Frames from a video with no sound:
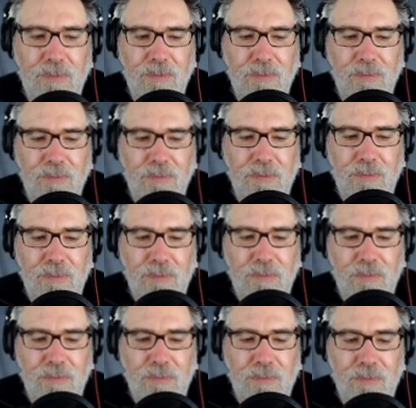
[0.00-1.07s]

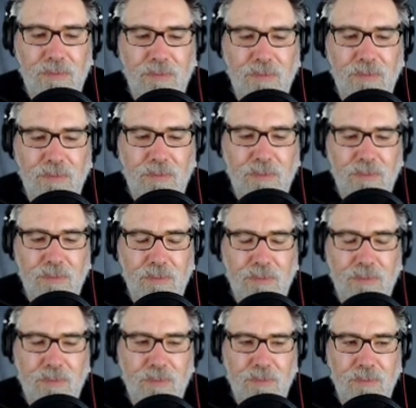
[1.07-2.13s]

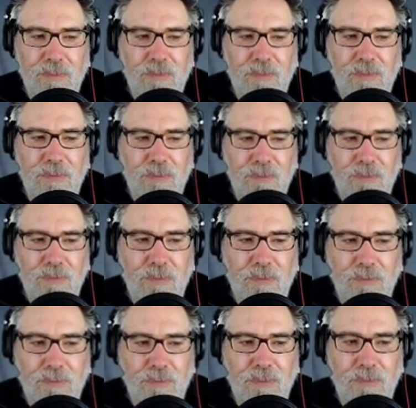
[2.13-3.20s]

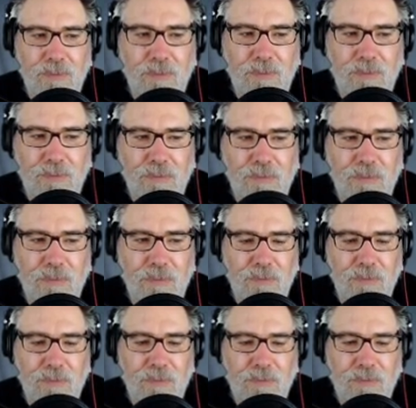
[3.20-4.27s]
(silent)